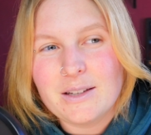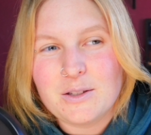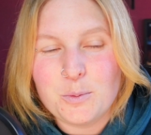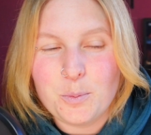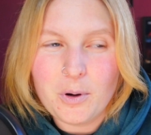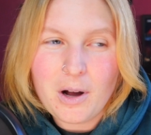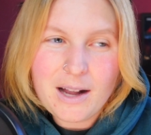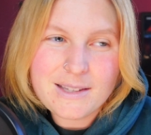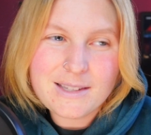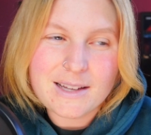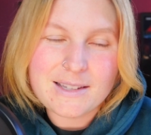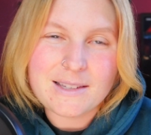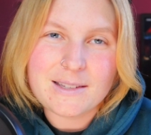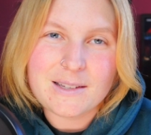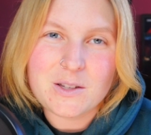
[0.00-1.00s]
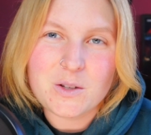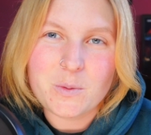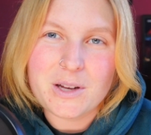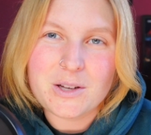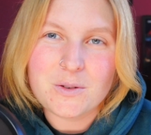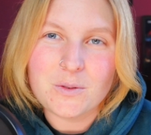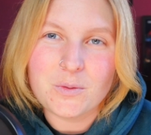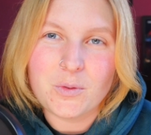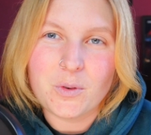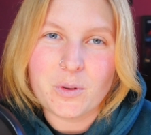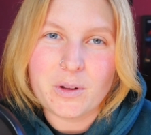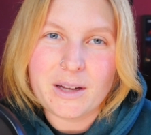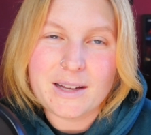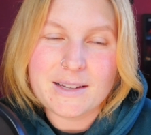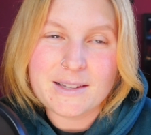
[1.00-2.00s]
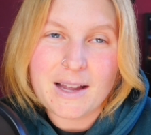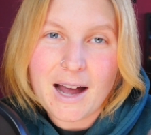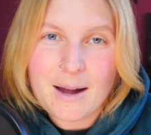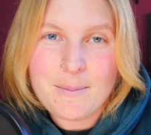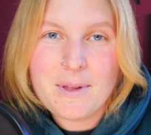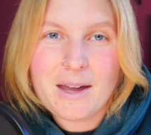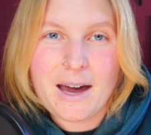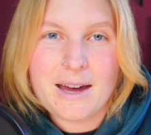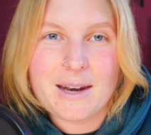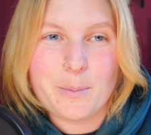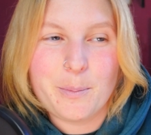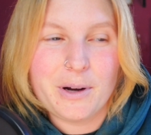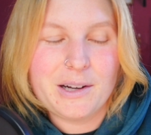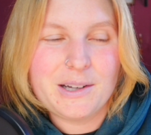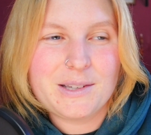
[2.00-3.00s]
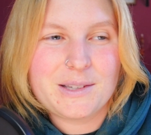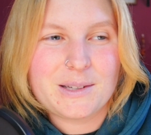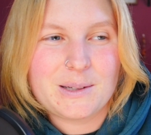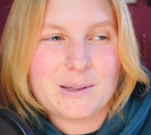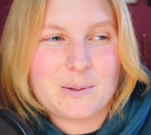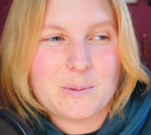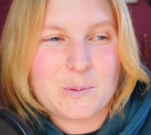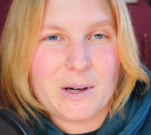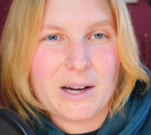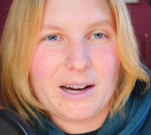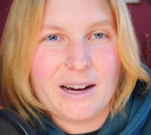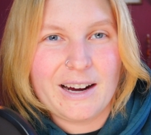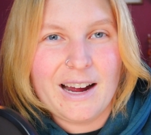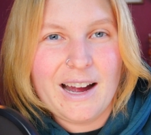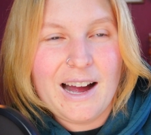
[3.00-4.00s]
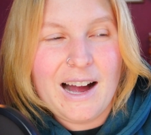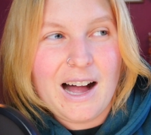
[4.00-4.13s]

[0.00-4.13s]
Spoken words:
to process a situation fully, because I'm the kind of person where